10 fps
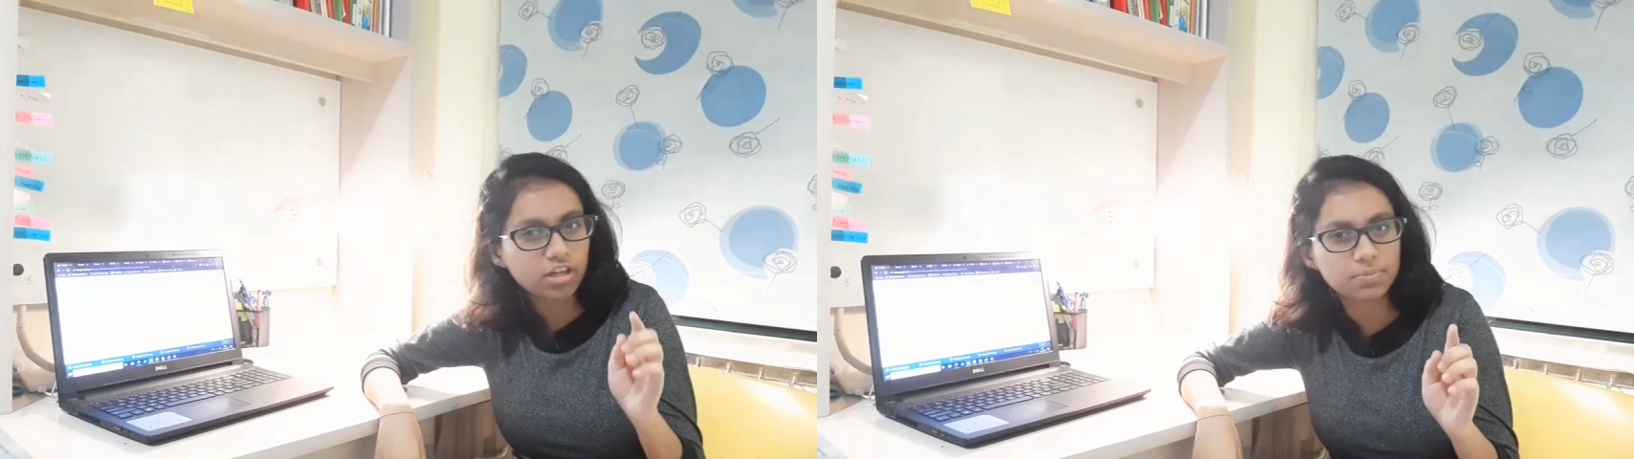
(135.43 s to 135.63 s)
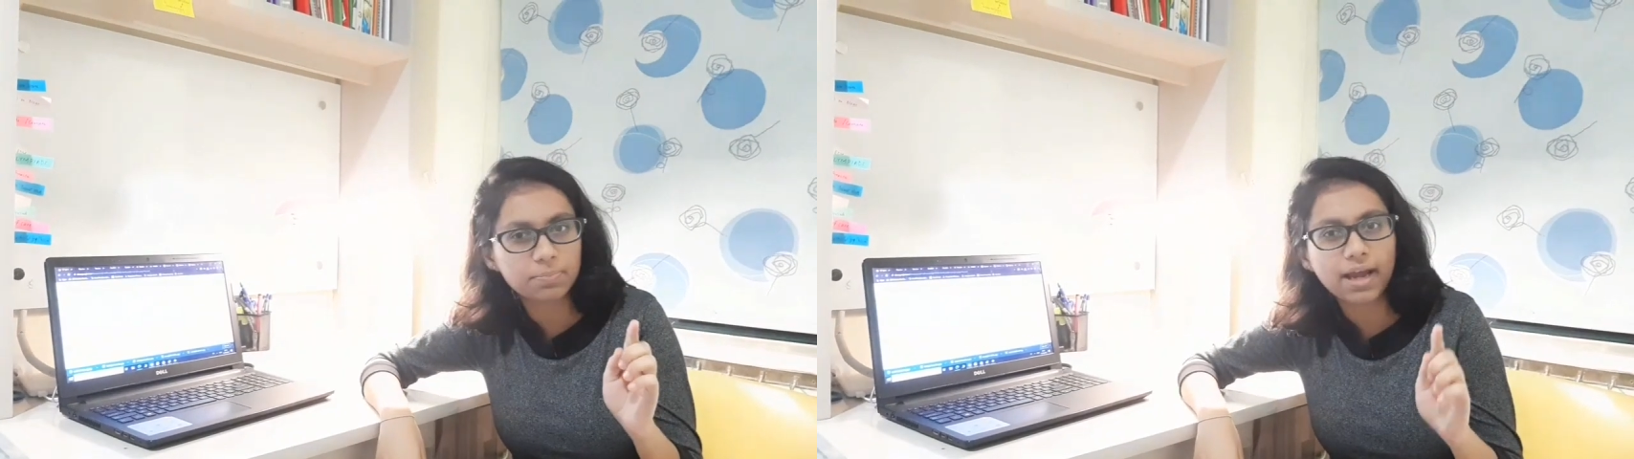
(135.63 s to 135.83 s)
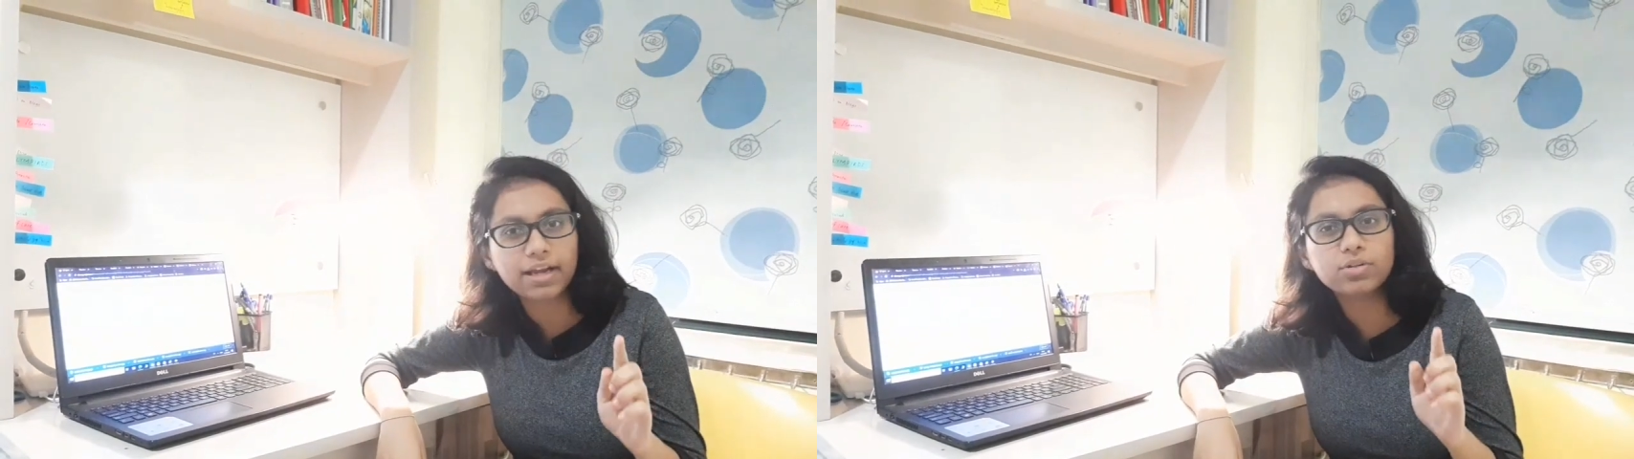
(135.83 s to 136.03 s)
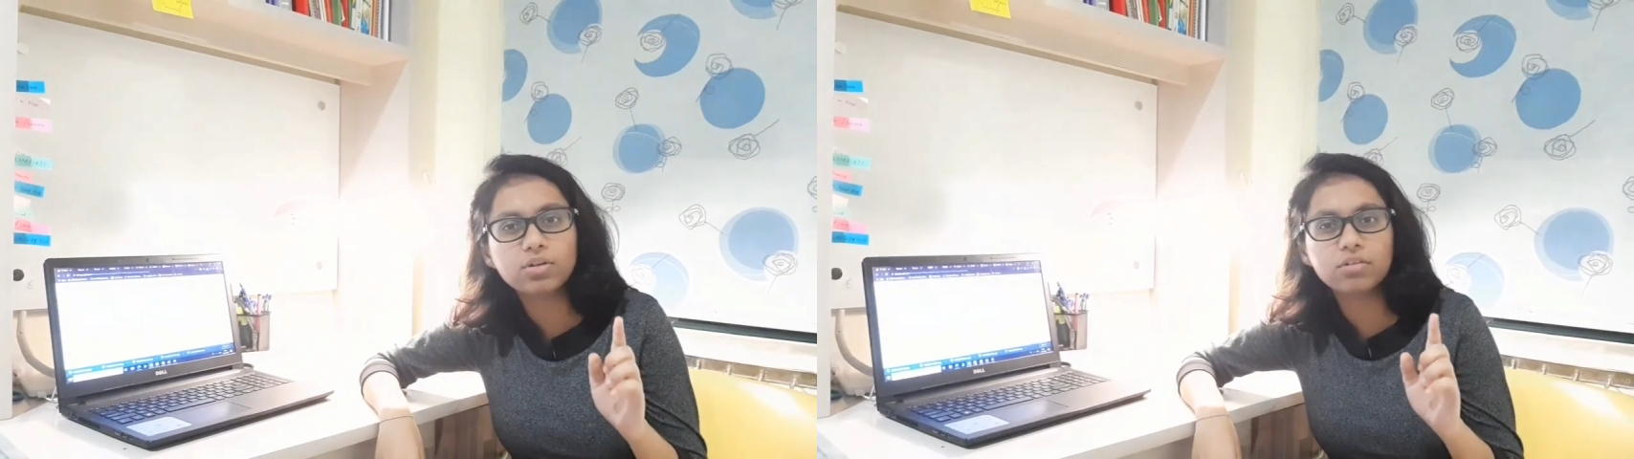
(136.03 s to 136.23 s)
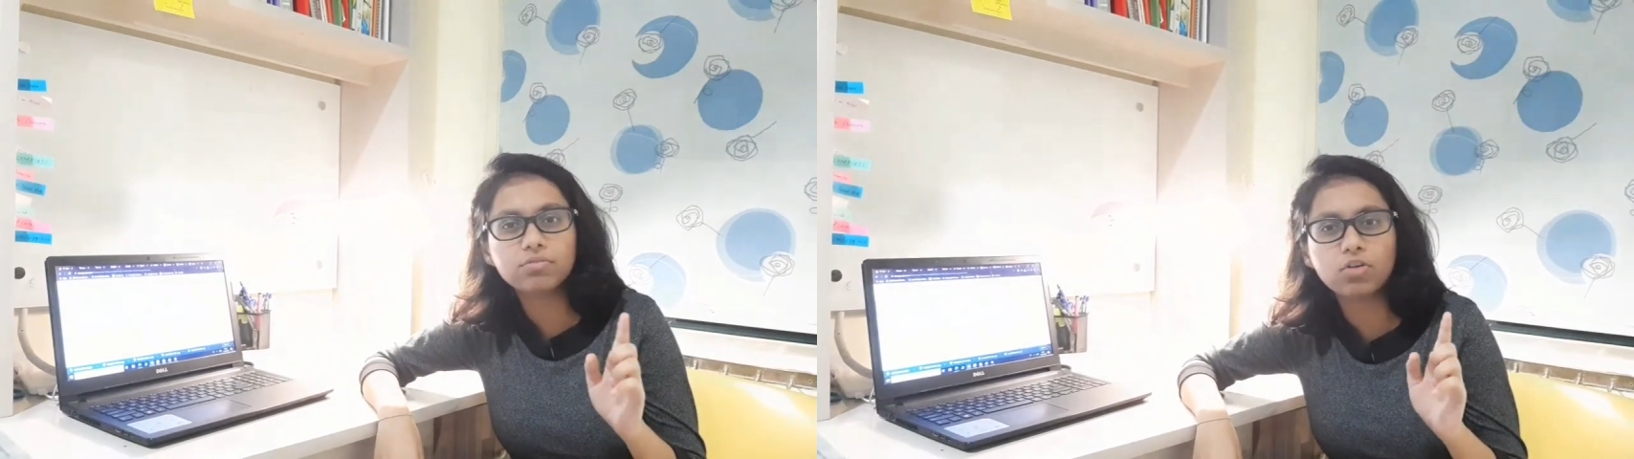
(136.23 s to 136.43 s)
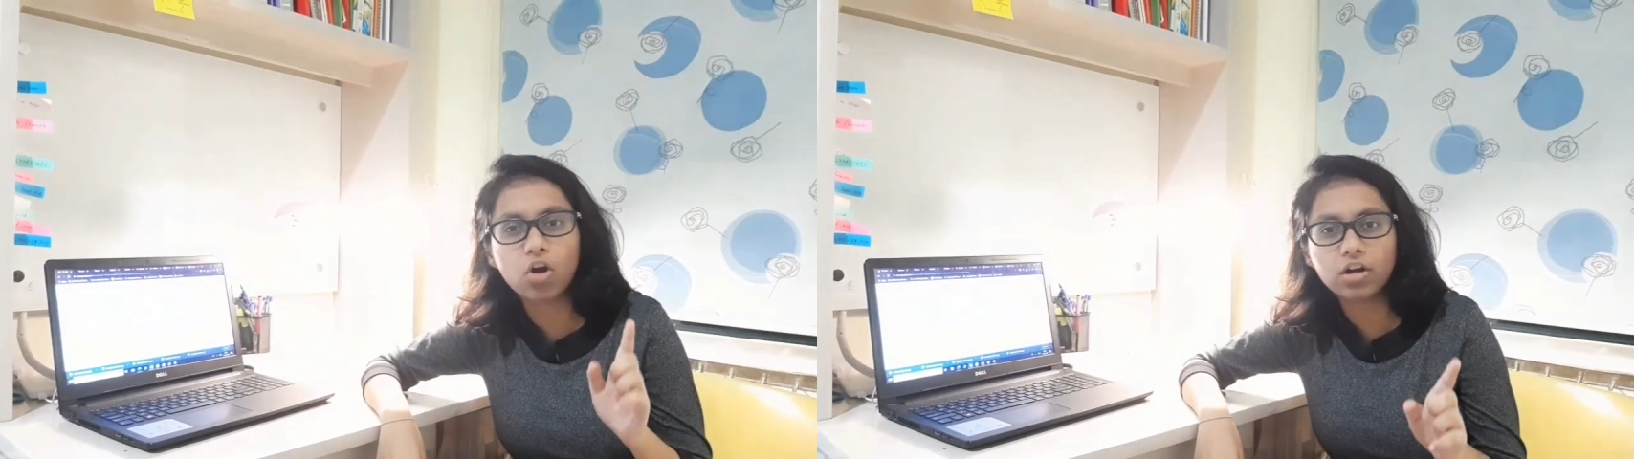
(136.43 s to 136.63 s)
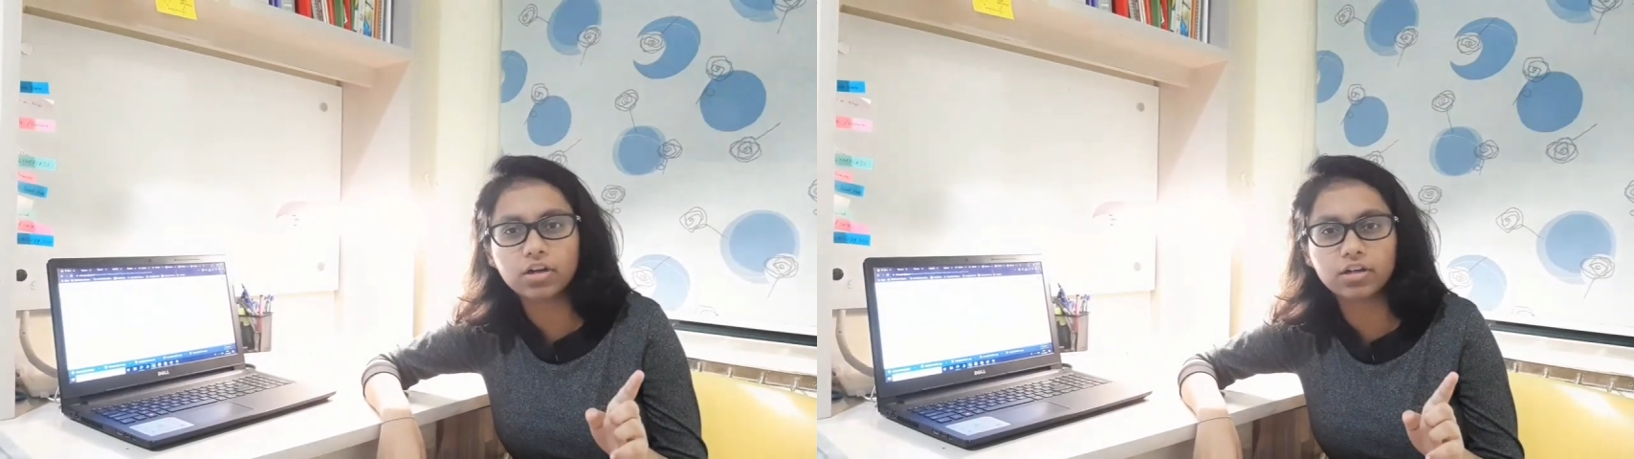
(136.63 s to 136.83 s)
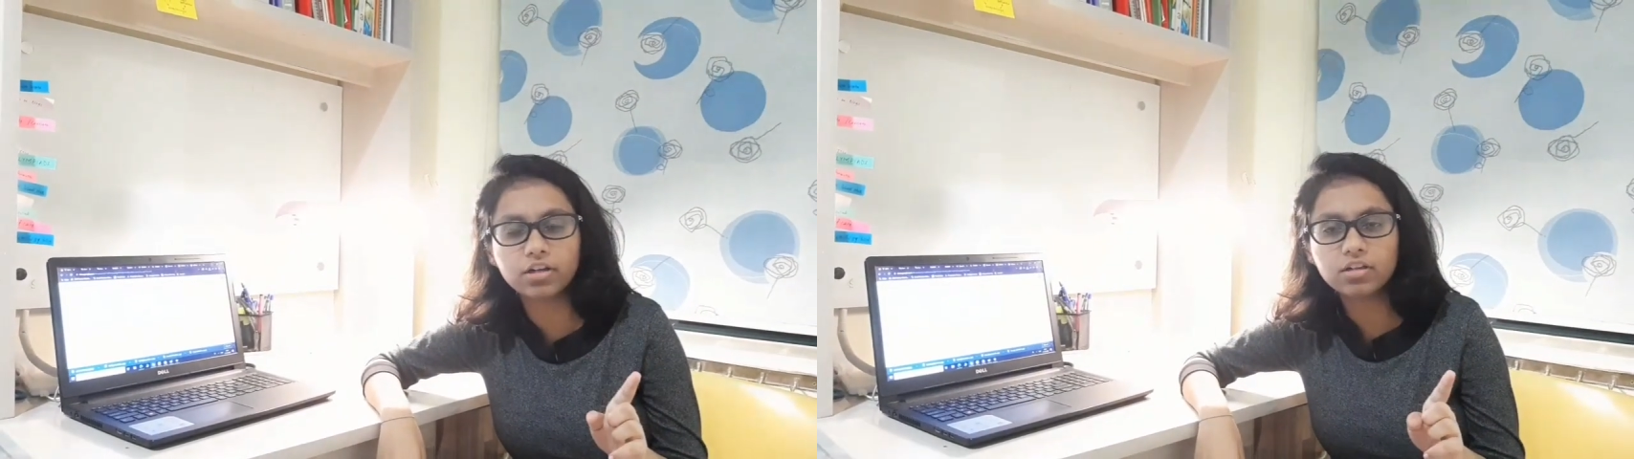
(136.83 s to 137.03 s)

aspire to live longer,